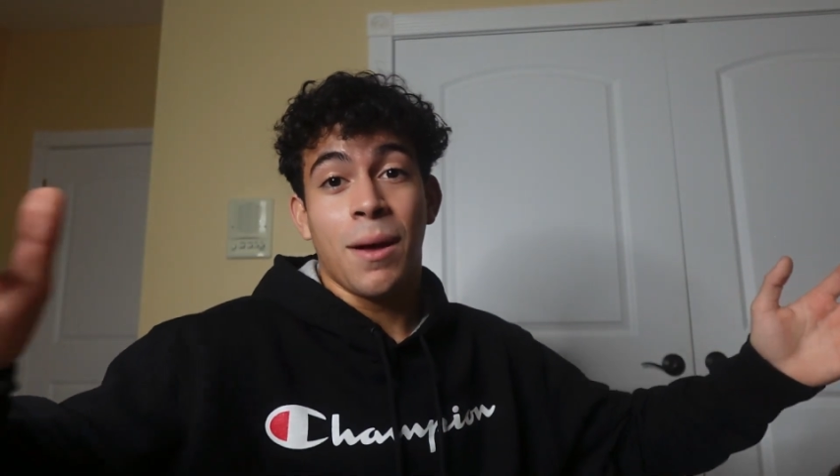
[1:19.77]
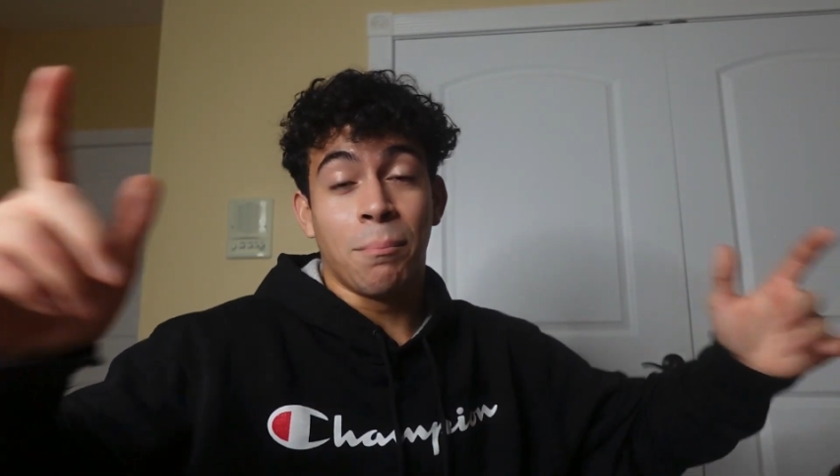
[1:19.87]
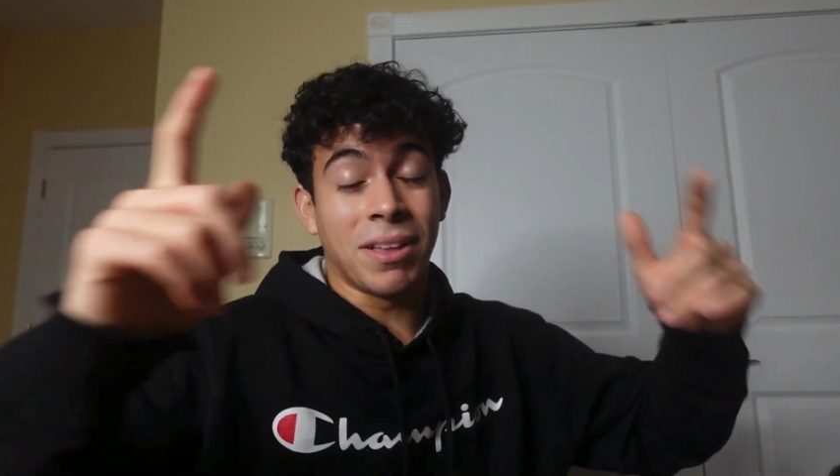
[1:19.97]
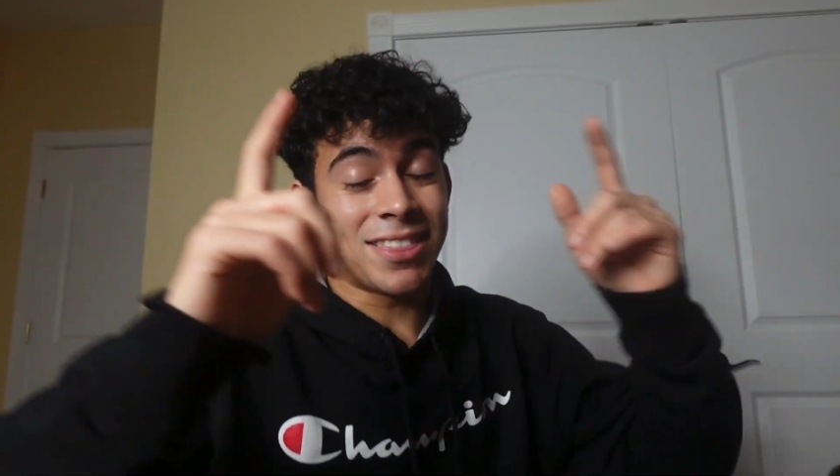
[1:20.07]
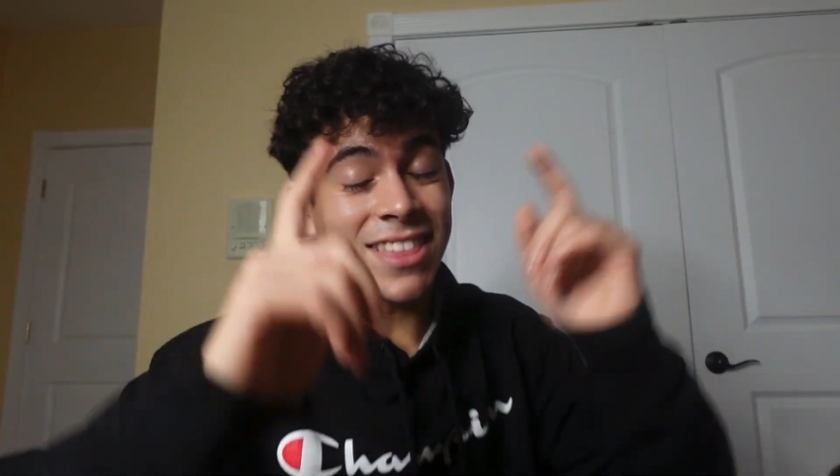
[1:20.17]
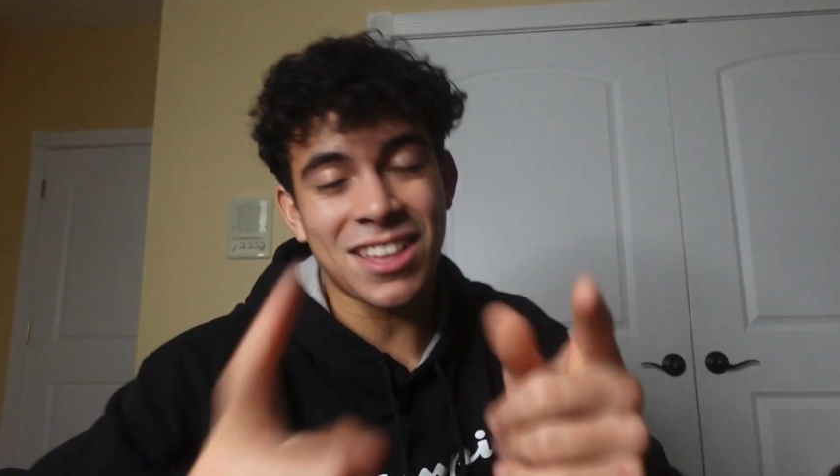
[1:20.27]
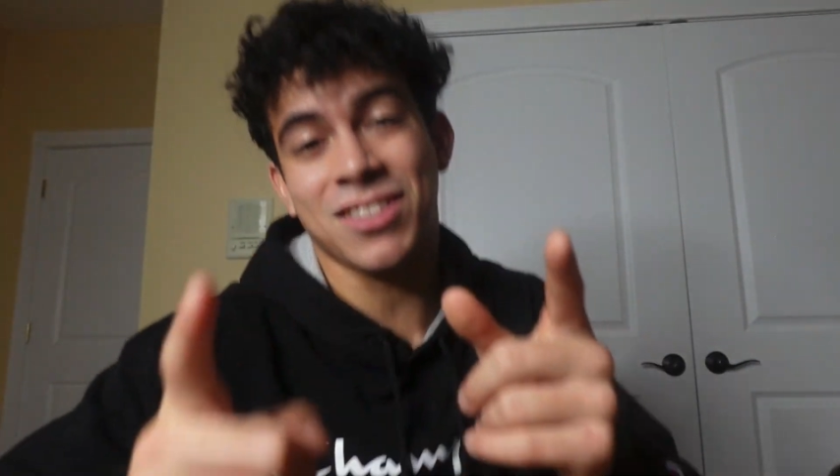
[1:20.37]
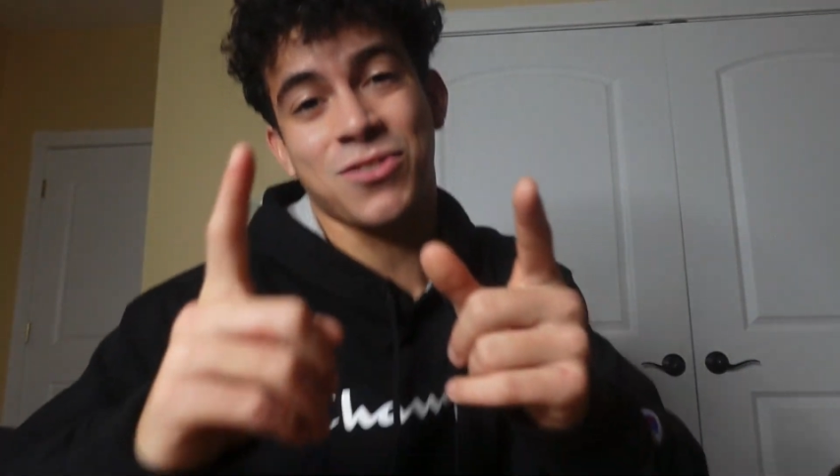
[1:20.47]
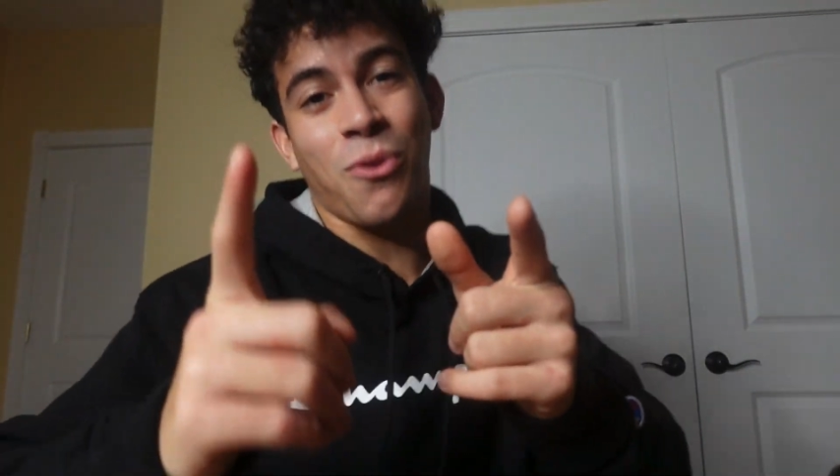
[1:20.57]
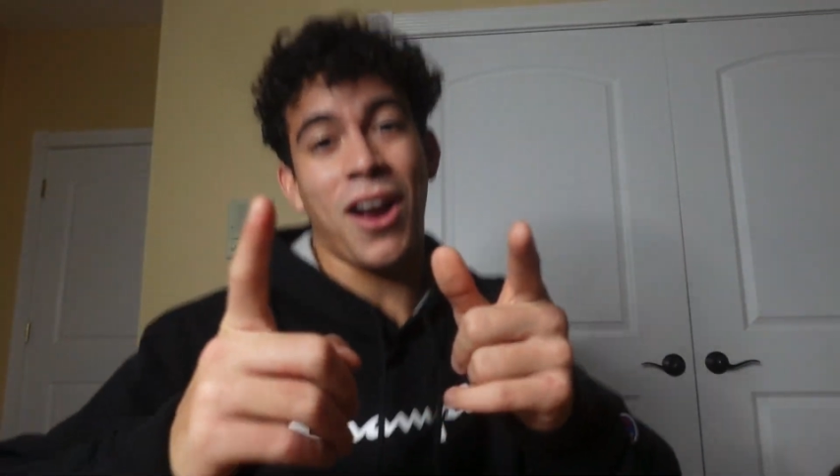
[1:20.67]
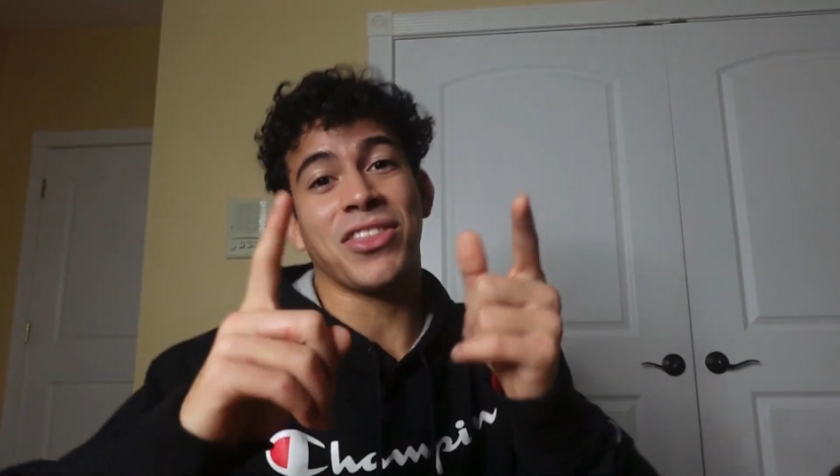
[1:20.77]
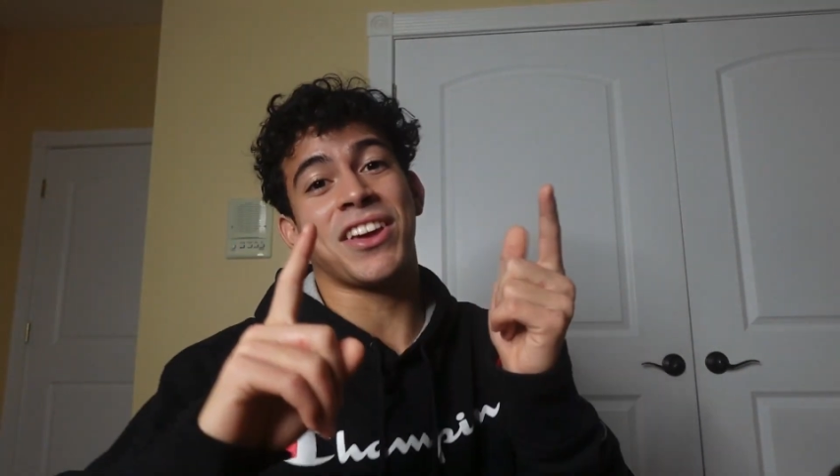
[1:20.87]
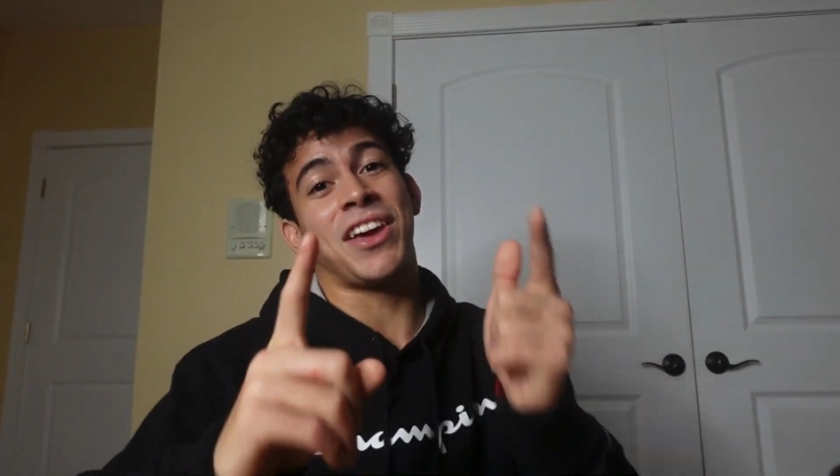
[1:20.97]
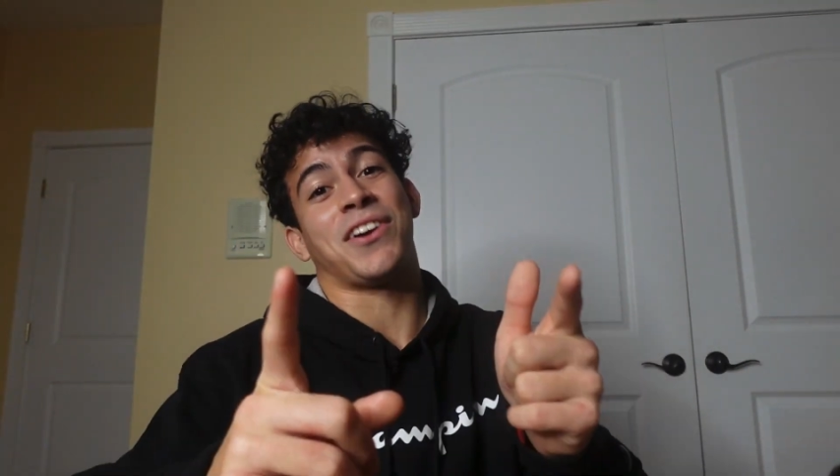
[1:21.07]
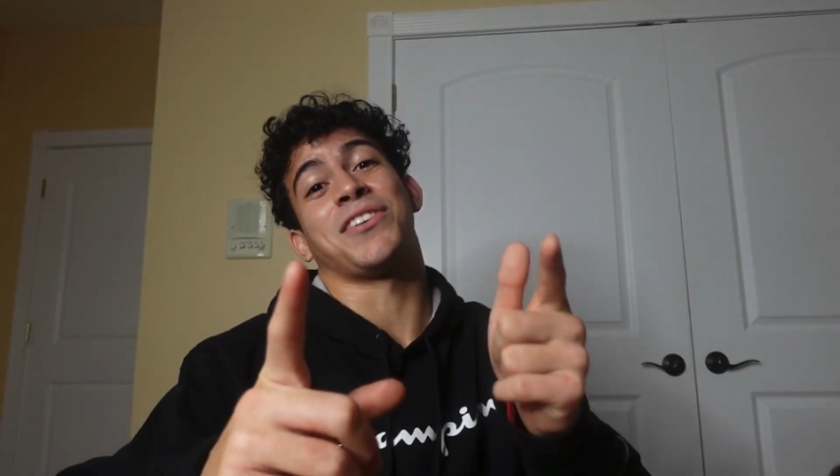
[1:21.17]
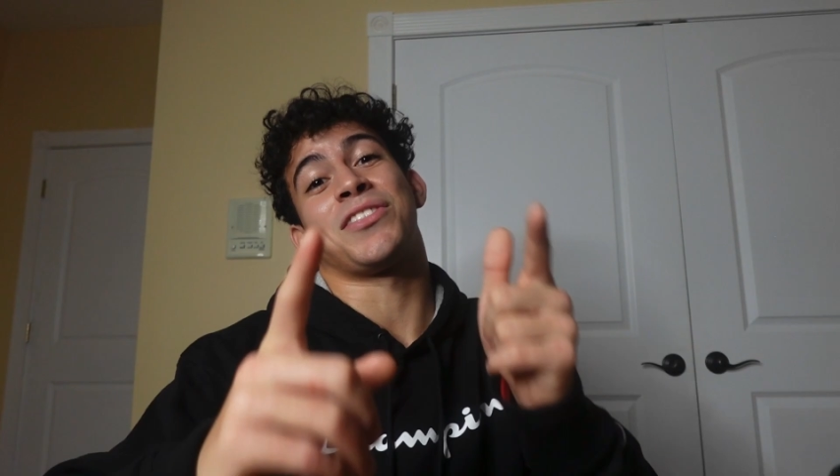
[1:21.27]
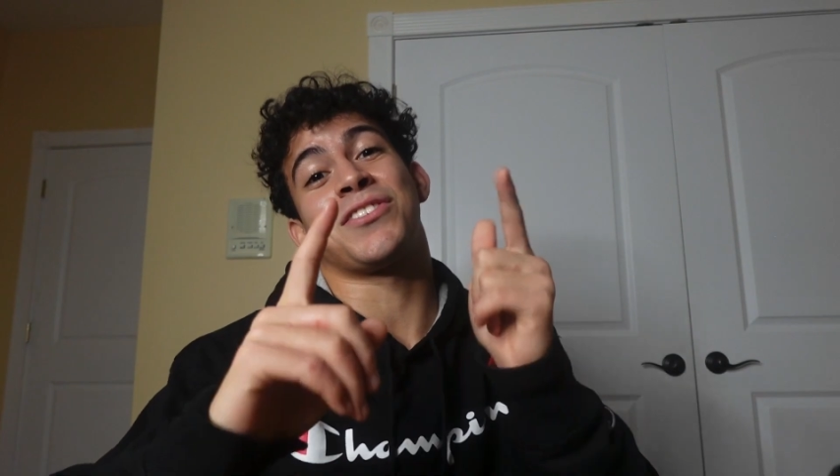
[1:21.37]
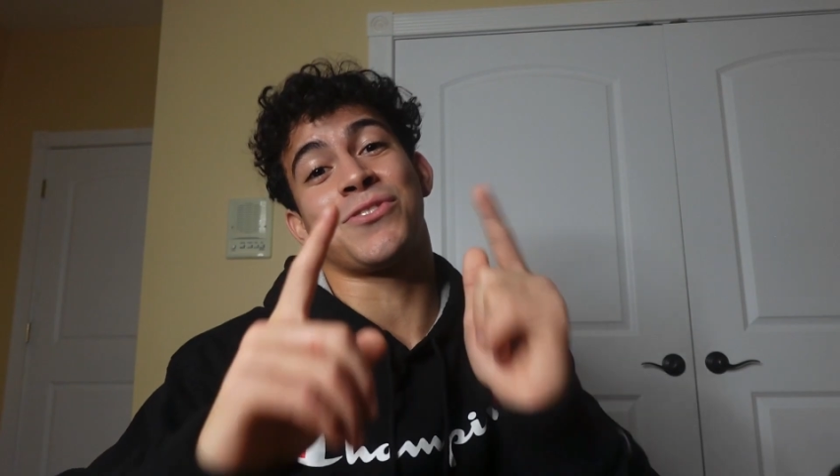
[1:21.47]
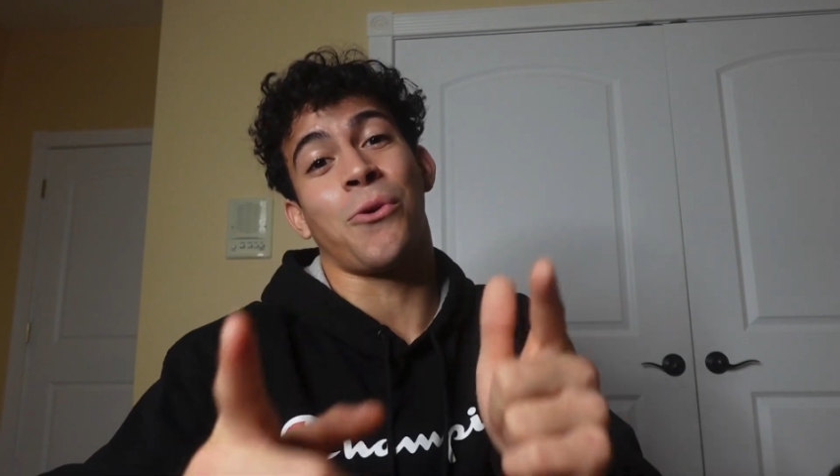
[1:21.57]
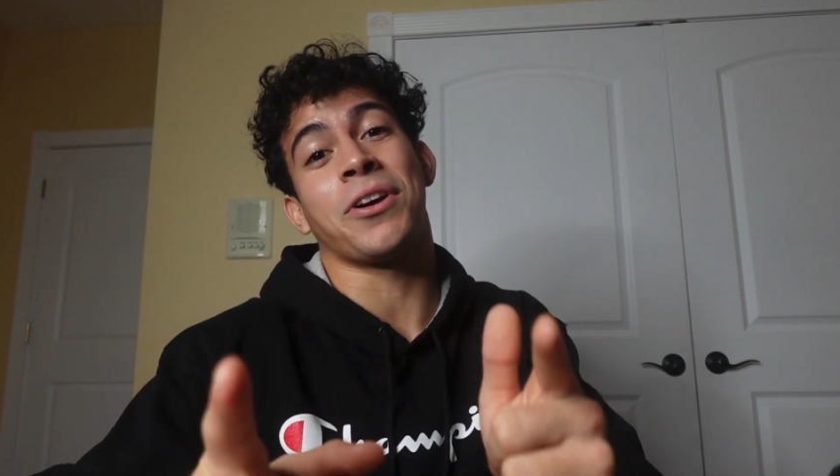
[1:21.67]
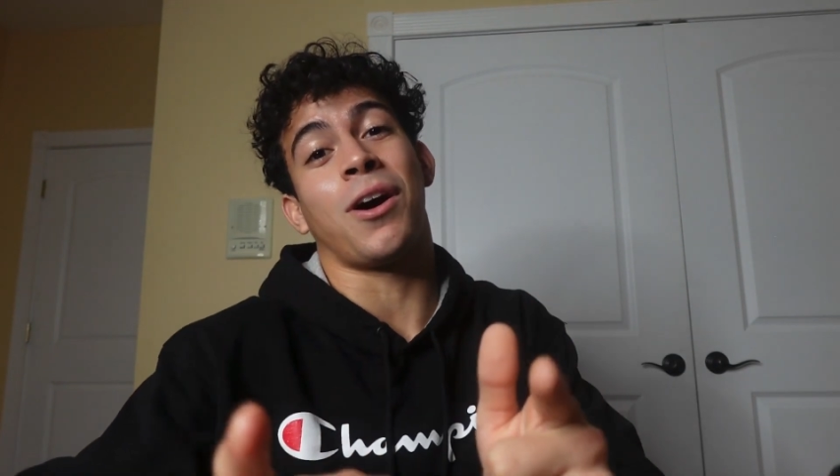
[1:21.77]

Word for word: But this is where the kicker to the story